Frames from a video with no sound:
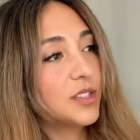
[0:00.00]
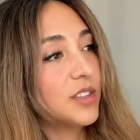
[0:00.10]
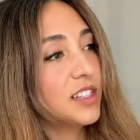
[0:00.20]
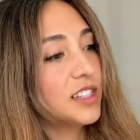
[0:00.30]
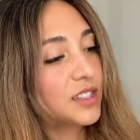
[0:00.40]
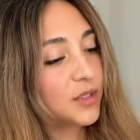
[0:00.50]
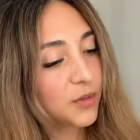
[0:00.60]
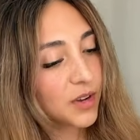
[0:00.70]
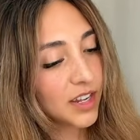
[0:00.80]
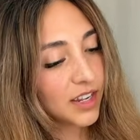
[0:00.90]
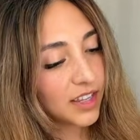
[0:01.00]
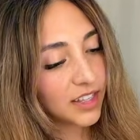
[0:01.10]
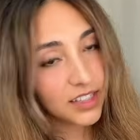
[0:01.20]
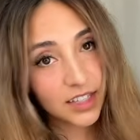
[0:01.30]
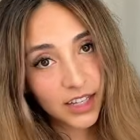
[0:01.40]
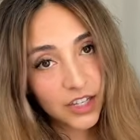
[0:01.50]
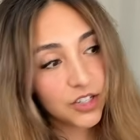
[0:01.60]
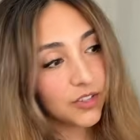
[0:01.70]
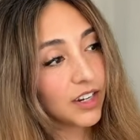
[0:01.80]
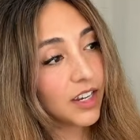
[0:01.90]
So this is the one that's in the
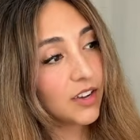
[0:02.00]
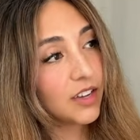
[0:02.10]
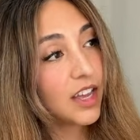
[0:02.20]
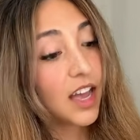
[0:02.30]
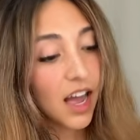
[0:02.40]
kitchen right now.